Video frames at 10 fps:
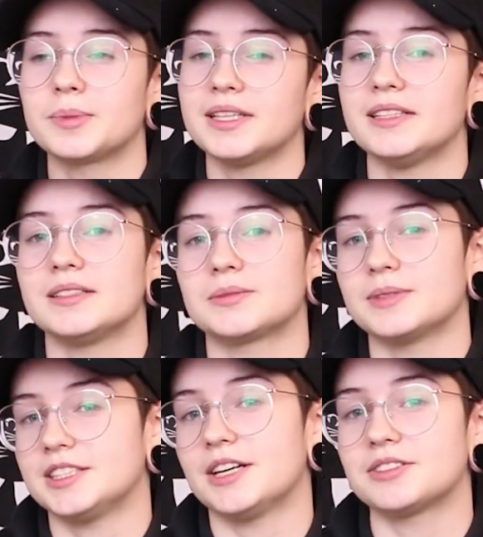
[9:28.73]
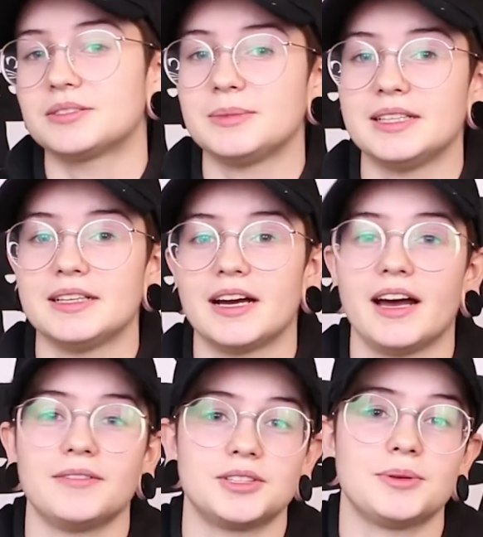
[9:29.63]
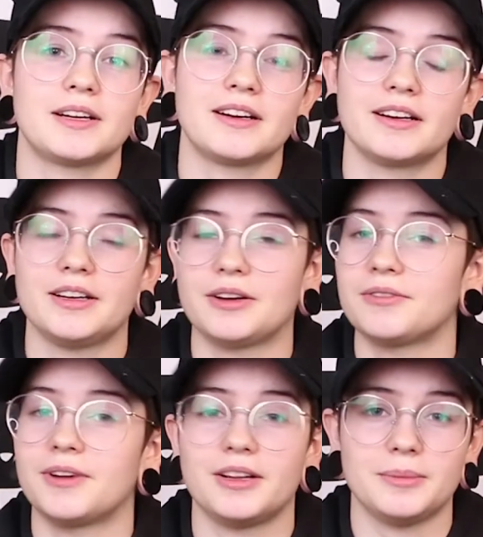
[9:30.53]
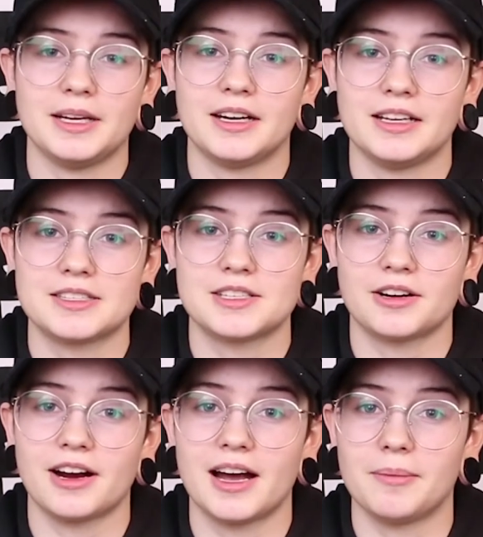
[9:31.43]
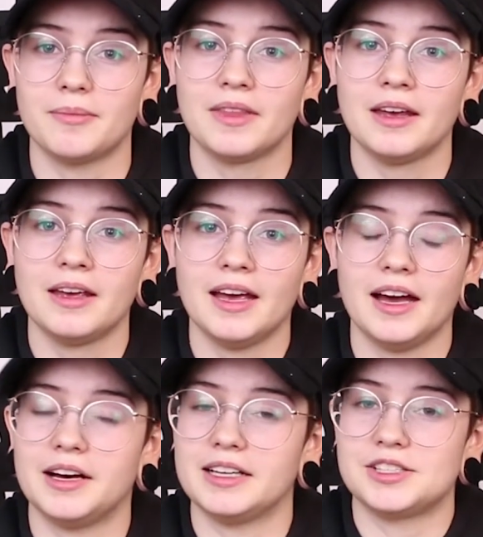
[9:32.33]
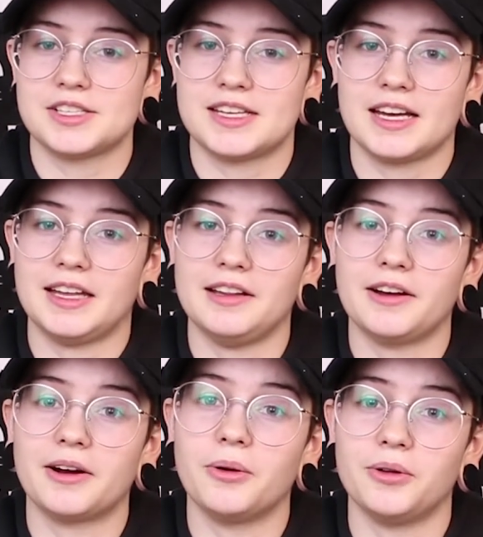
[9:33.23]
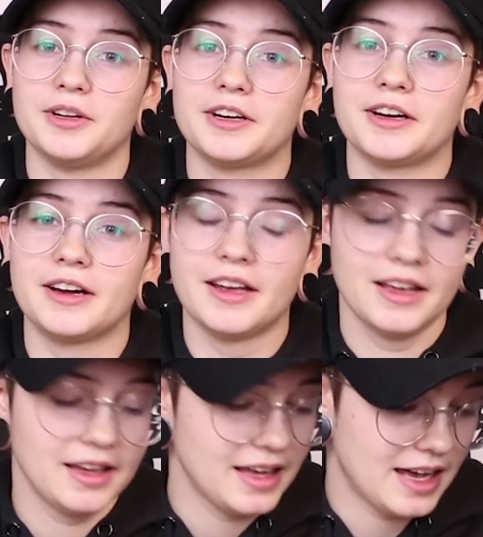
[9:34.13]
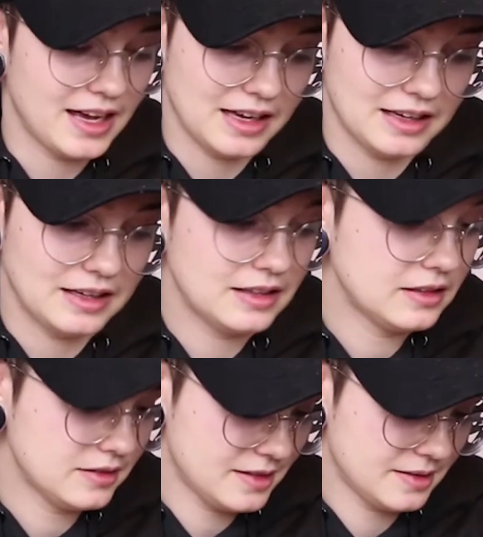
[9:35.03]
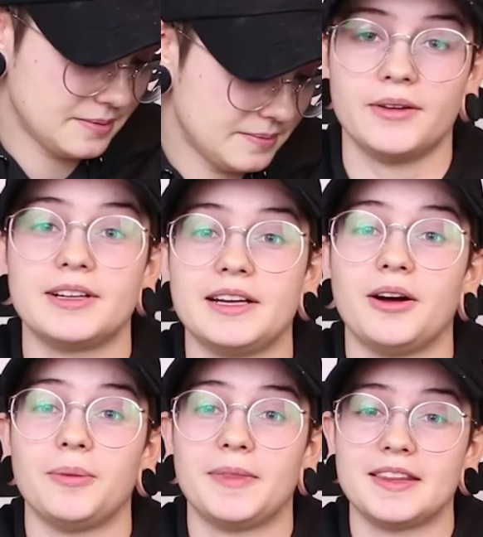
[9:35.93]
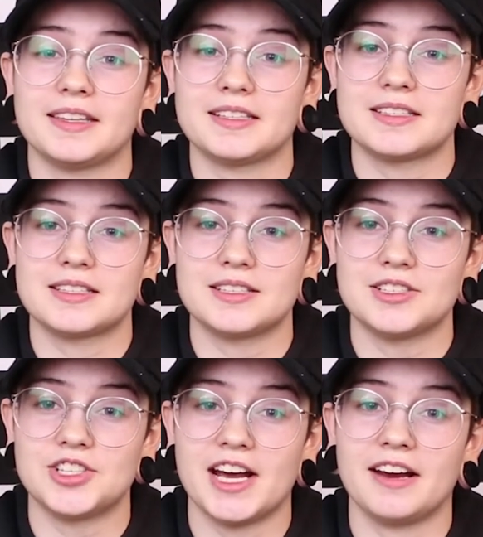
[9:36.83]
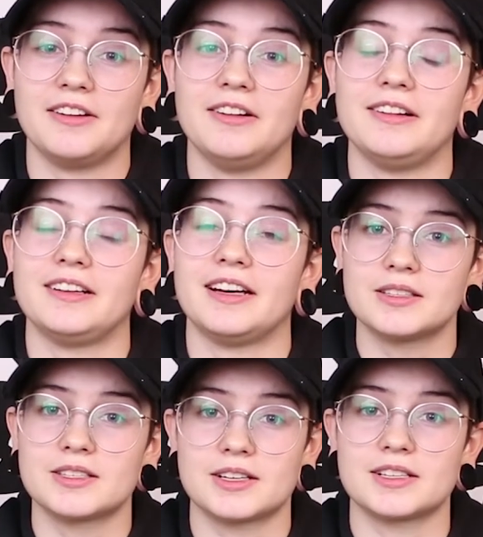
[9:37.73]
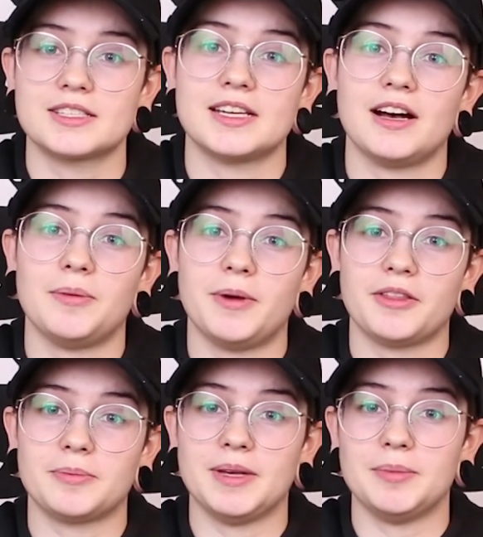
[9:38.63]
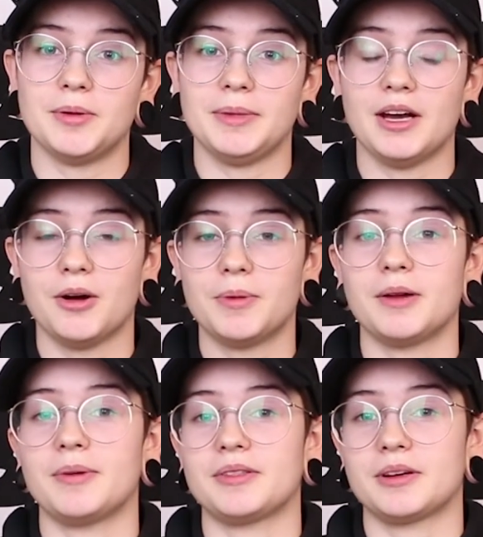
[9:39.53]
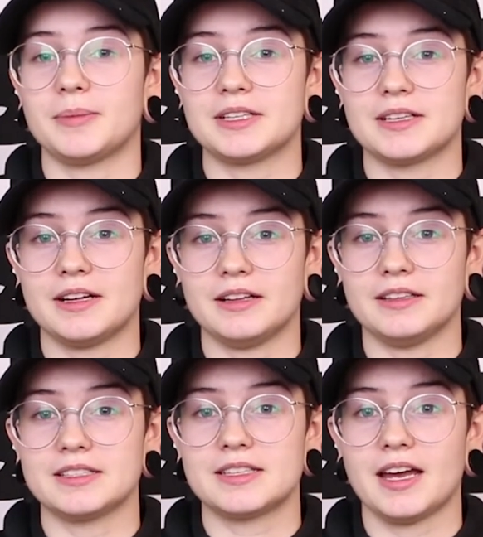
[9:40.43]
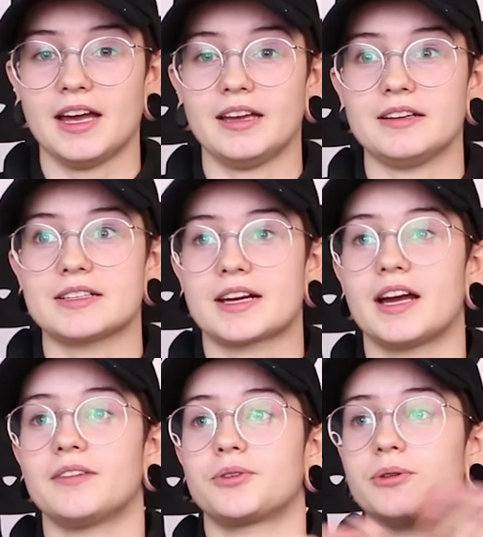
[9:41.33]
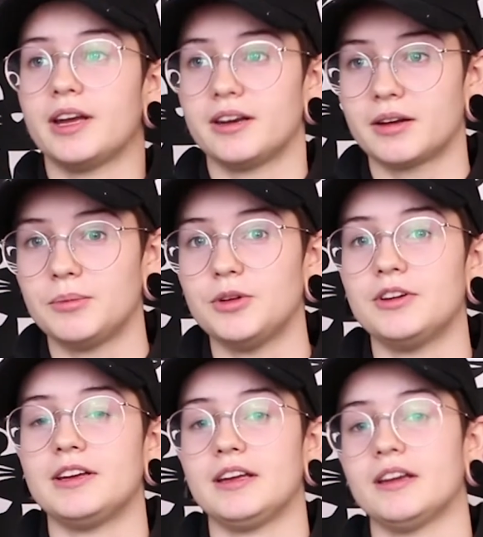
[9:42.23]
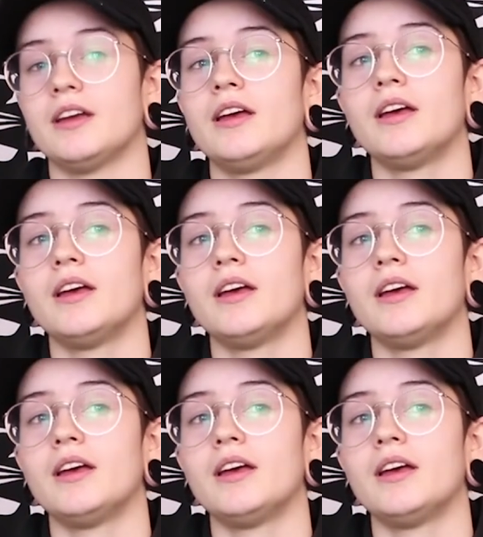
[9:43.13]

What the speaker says: please reach out to me. I have a Twitter. You can follow me on Instagram, just at Kilara Oler. And I really hope that this channel starts to help other people be open about their mental illness and kind of create a community